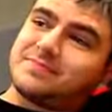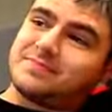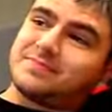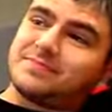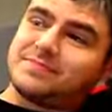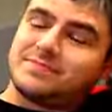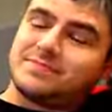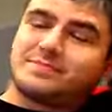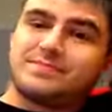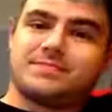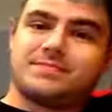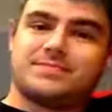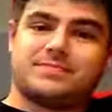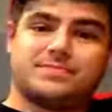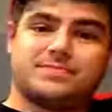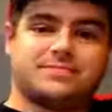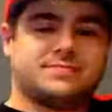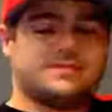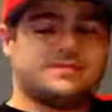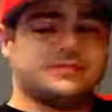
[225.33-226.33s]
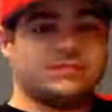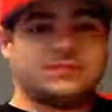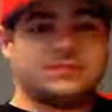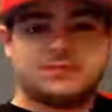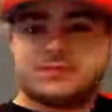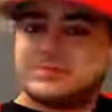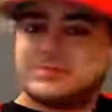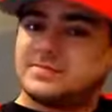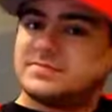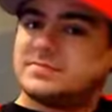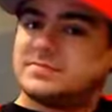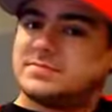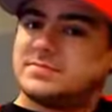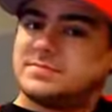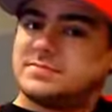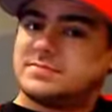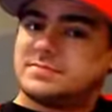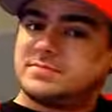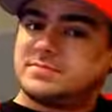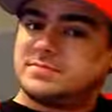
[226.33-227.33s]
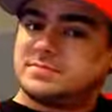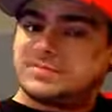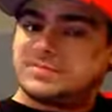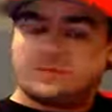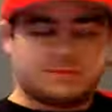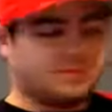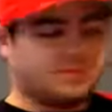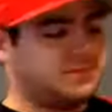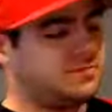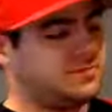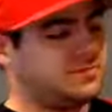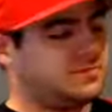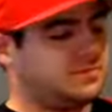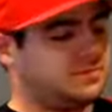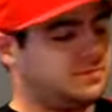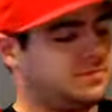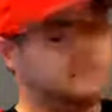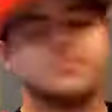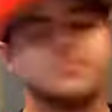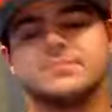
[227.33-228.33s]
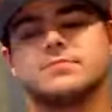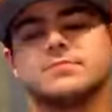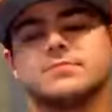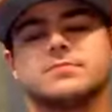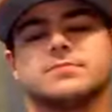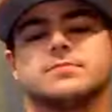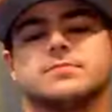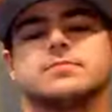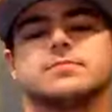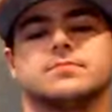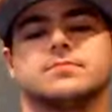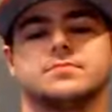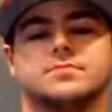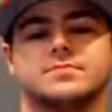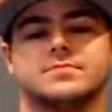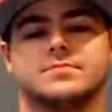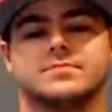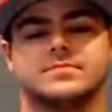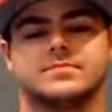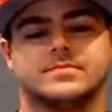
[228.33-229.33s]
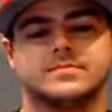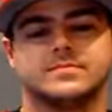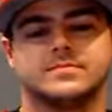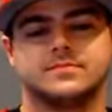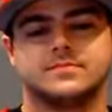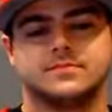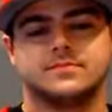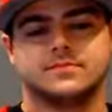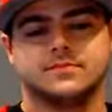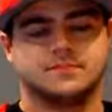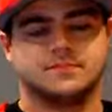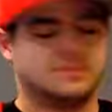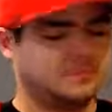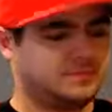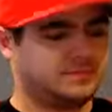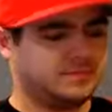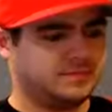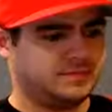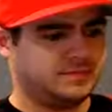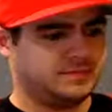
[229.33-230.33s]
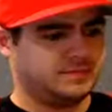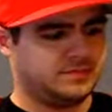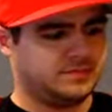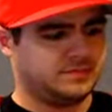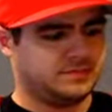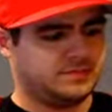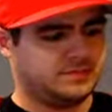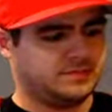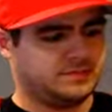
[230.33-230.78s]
This person isn't speaking.